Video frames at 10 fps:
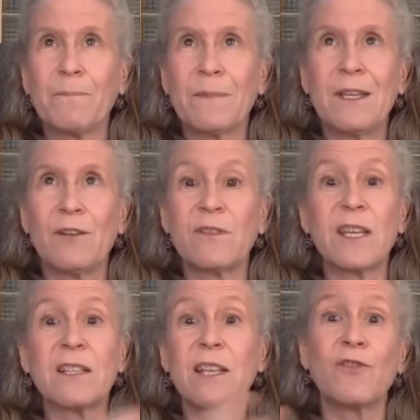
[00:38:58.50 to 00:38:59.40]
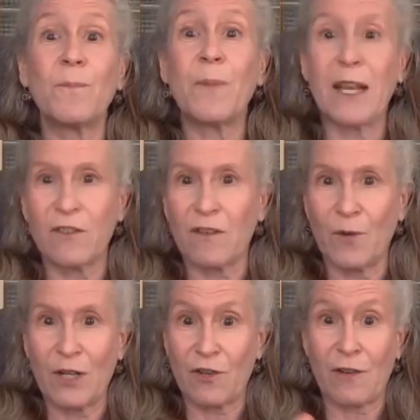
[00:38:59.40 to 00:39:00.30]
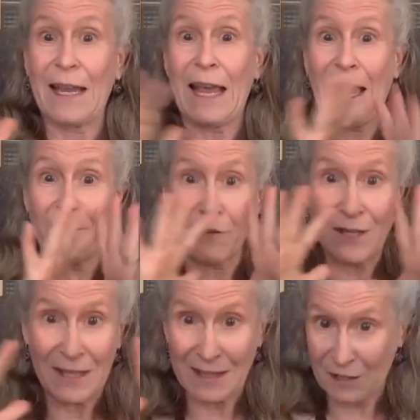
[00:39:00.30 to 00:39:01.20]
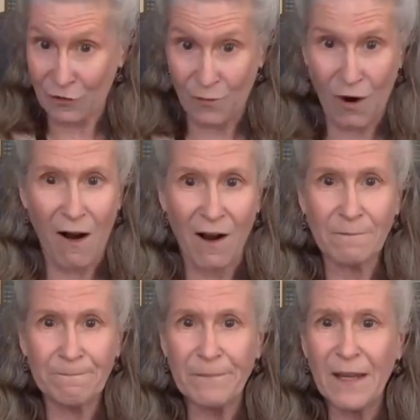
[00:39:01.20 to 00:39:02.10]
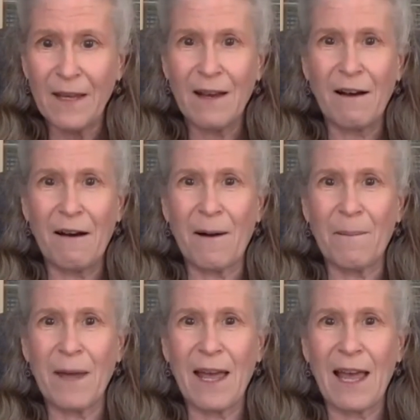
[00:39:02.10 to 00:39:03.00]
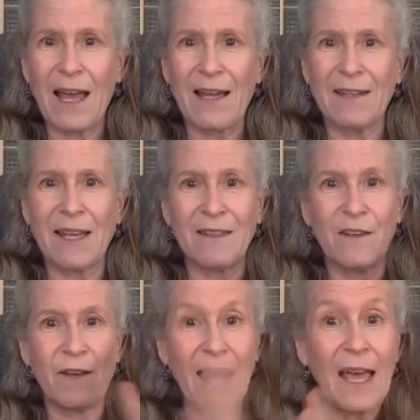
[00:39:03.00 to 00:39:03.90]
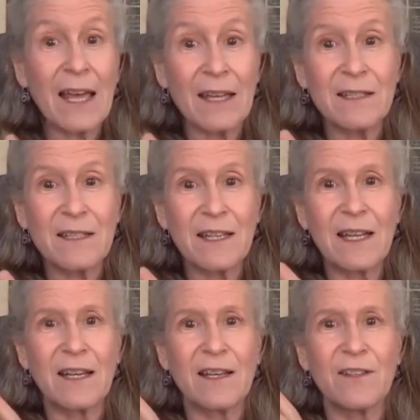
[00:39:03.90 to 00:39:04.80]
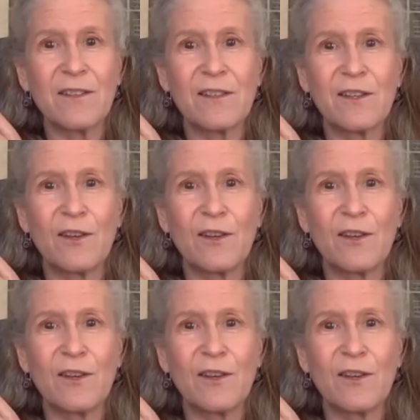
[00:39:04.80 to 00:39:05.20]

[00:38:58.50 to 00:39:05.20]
you know, 600 pages of which are like everything that's wrong. And then the end is, you